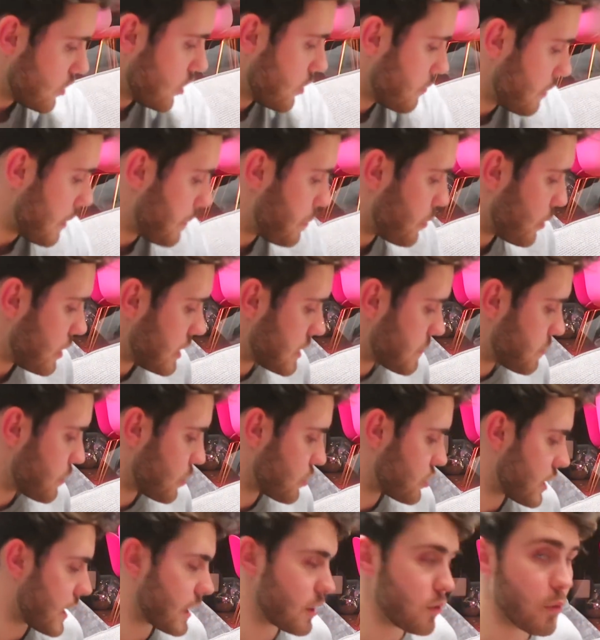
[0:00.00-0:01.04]
on my Pointless
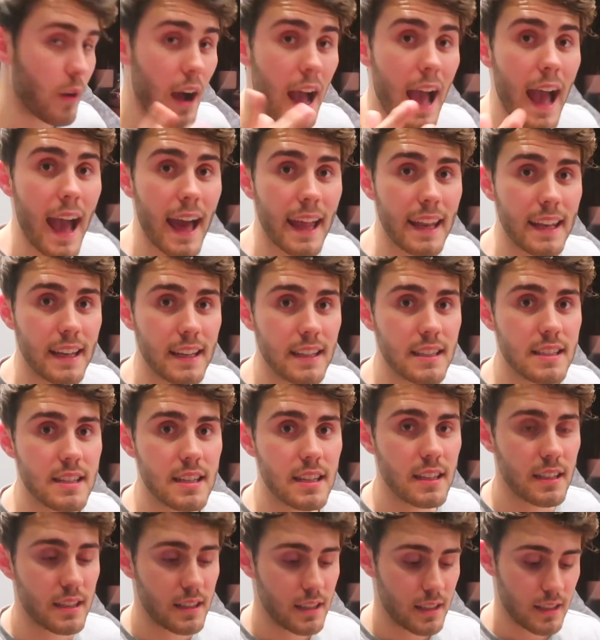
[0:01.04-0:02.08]
Vlog channel and
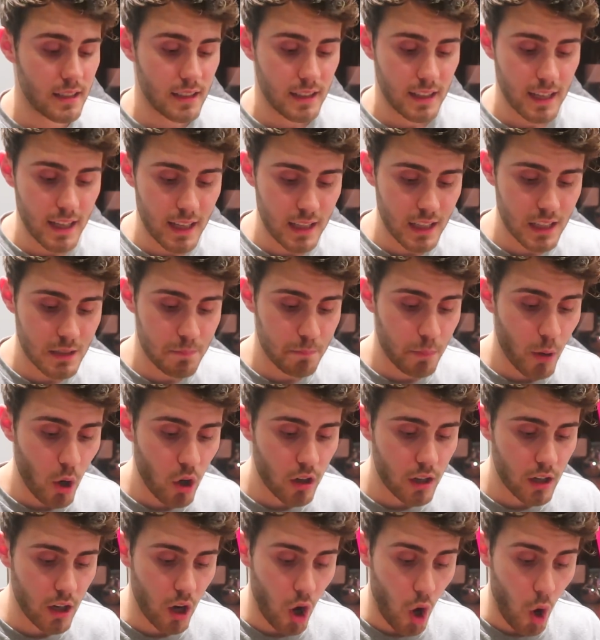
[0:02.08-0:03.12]
get this
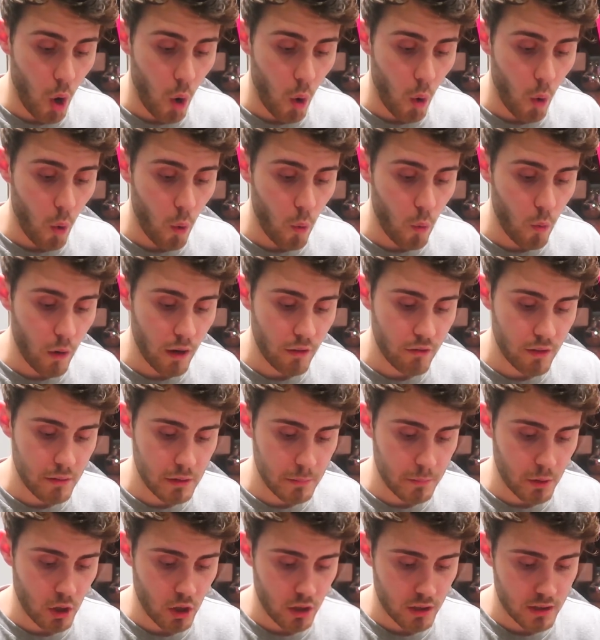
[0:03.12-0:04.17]
podcast, oh, I ripped
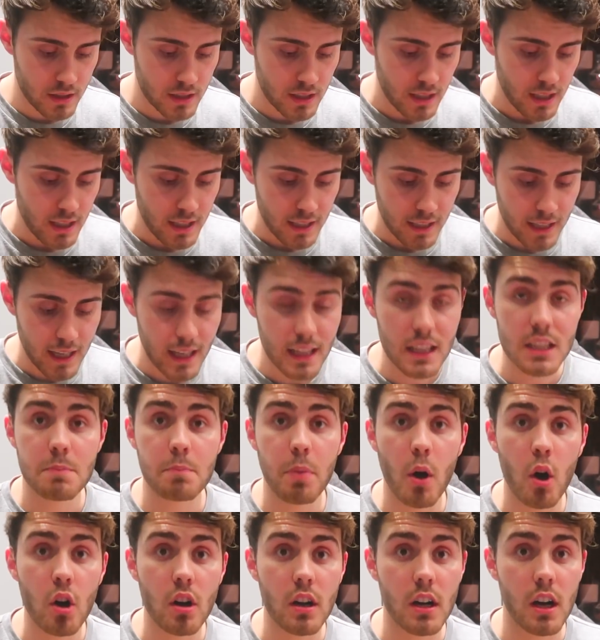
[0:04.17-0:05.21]
the box, get this
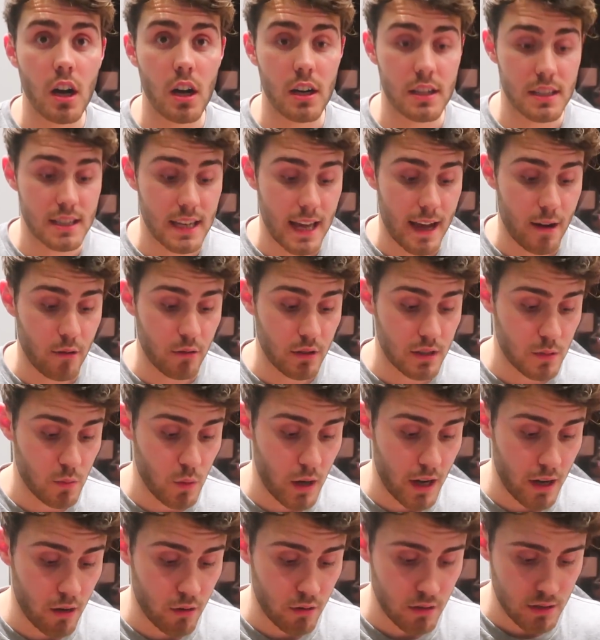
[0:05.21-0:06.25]
podcast out as
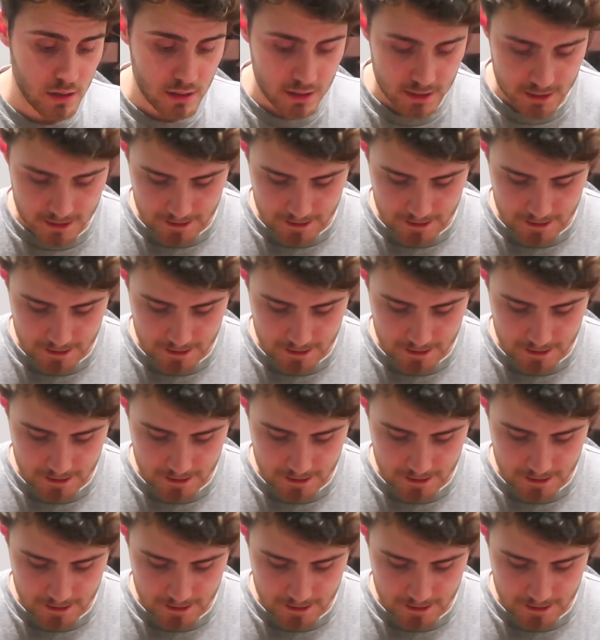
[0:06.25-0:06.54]
well,